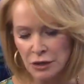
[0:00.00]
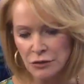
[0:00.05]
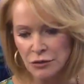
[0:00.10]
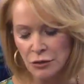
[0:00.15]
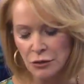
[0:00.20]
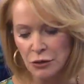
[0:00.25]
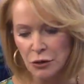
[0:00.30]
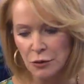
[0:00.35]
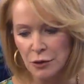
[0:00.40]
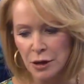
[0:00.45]
in
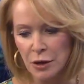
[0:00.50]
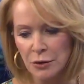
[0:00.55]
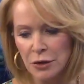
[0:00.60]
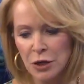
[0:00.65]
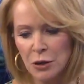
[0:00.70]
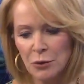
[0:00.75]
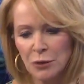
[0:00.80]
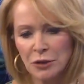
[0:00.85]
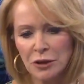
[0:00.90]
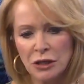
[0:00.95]
your career,
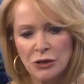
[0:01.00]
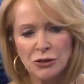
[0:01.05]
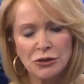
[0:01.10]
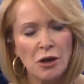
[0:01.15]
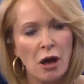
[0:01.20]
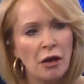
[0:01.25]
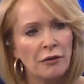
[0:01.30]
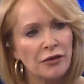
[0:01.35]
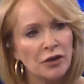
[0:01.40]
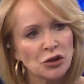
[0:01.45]
you really
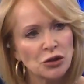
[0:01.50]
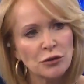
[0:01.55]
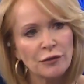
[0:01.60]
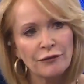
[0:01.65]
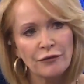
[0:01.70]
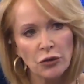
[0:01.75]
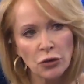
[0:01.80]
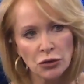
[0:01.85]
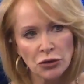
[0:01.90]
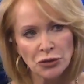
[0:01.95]
saw this
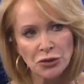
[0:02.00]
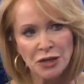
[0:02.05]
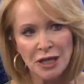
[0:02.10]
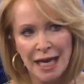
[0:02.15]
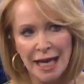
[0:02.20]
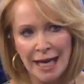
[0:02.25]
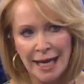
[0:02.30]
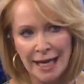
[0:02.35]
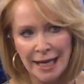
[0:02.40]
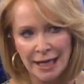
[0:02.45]

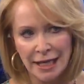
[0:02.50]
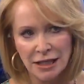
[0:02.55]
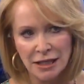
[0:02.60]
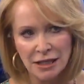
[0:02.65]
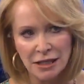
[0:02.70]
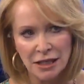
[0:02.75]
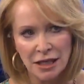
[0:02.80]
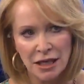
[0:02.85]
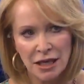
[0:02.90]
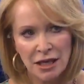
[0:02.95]

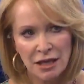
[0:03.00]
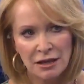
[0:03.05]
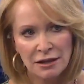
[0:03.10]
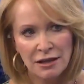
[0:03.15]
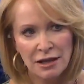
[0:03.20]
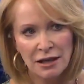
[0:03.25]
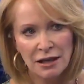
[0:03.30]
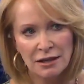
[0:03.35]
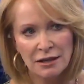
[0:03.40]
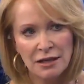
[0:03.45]
firsthand,
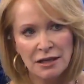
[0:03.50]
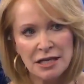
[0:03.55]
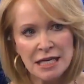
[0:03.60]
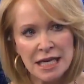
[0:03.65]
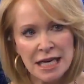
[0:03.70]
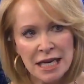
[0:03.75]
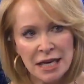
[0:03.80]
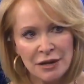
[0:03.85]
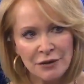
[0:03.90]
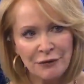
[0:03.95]
the
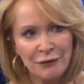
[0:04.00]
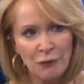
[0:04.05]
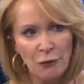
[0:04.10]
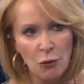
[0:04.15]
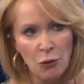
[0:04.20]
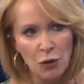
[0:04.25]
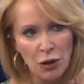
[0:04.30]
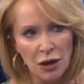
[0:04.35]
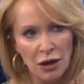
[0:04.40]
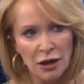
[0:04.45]
need
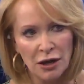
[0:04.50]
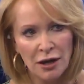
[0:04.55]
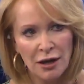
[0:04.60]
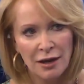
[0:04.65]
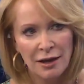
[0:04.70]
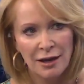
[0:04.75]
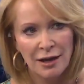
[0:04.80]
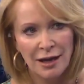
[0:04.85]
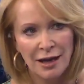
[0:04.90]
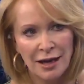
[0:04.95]
for,
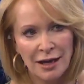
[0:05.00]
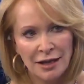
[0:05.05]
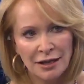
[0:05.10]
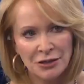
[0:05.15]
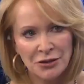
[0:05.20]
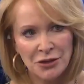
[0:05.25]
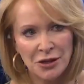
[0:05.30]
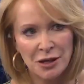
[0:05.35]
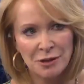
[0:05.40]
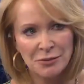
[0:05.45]

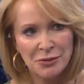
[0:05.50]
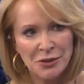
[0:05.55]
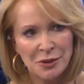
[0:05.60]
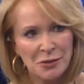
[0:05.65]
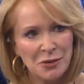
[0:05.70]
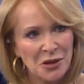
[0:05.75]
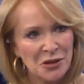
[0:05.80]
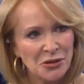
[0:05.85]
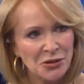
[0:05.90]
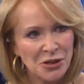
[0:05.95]
and
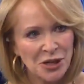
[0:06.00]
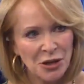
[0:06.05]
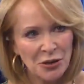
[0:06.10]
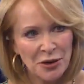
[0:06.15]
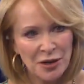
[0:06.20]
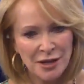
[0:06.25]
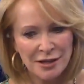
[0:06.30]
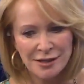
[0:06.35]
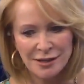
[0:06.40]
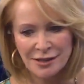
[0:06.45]
some of the
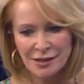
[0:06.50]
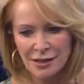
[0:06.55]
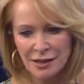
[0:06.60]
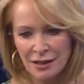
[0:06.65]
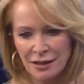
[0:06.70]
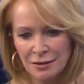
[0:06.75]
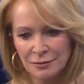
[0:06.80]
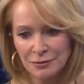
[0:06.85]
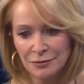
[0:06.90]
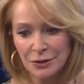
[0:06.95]
serious
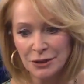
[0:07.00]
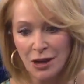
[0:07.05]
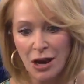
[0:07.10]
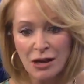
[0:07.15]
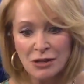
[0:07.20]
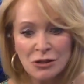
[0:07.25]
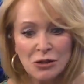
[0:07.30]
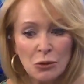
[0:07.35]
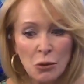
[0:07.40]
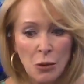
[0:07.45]

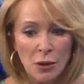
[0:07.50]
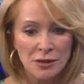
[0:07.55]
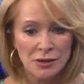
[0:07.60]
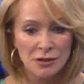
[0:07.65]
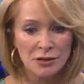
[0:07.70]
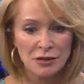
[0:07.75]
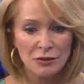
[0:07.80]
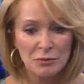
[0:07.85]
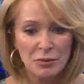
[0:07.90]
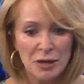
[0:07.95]

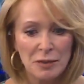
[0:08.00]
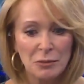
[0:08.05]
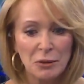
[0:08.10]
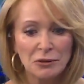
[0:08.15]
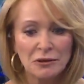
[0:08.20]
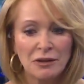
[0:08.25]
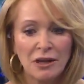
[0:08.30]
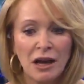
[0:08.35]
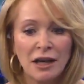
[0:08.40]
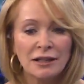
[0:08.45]
consequences of
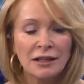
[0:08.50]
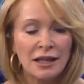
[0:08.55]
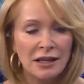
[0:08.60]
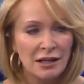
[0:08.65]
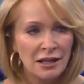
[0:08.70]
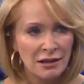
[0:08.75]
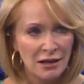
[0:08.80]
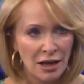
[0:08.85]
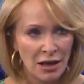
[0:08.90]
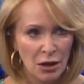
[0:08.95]
people not
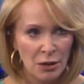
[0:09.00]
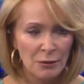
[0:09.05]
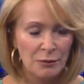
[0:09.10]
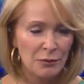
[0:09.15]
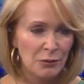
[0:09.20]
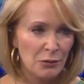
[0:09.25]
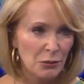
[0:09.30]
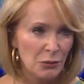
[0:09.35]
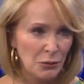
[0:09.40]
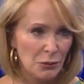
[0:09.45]
getting the help
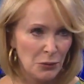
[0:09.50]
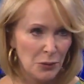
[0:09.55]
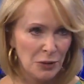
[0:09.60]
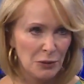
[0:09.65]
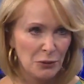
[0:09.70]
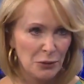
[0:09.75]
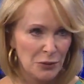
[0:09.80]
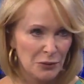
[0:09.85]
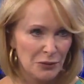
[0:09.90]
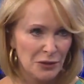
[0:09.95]

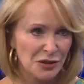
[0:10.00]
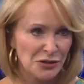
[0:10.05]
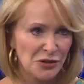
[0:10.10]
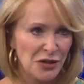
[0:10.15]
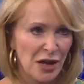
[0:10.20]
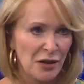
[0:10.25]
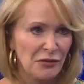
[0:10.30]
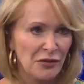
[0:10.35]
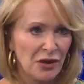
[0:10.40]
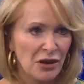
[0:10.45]
that's
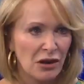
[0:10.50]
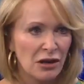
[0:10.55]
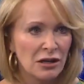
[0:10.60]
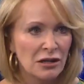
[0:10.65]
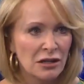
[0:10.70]
out there.